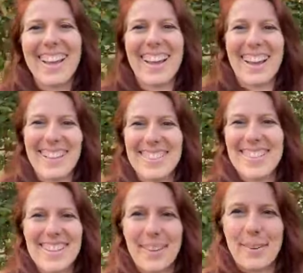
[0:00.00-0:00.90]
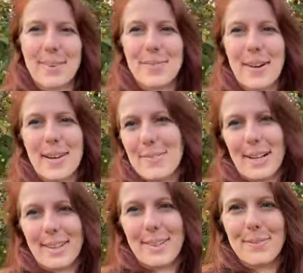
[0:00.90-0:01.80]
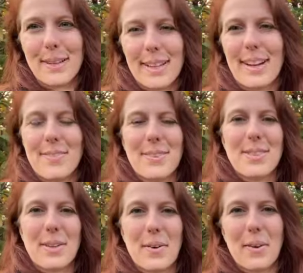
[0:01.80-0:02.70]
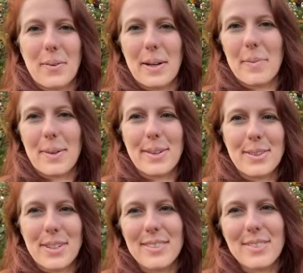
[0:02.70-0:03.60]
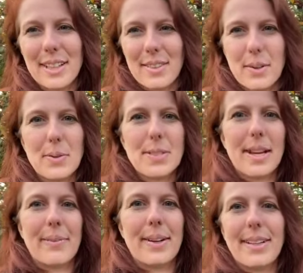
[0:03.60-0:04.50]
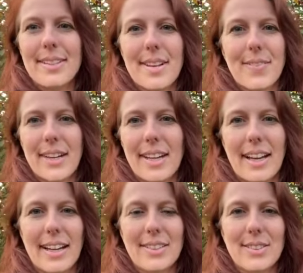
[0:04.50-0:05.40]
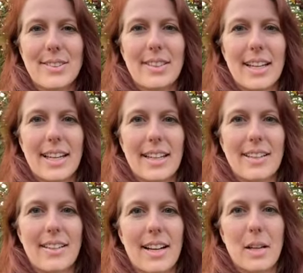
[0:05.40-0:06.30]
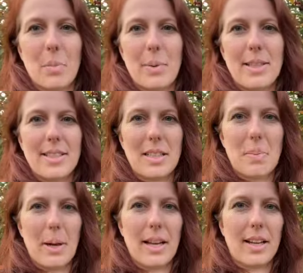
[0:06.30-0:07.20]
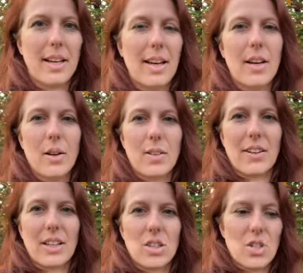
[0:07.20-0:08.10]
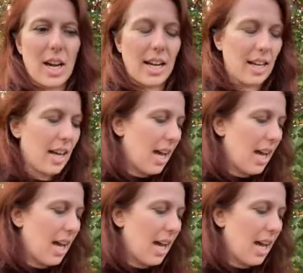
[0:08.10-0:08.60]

And I'm not going to make an effort to go all the way up there and try to get those. I'm getting the stuff I can handle, I can easily pick, or if I can shake.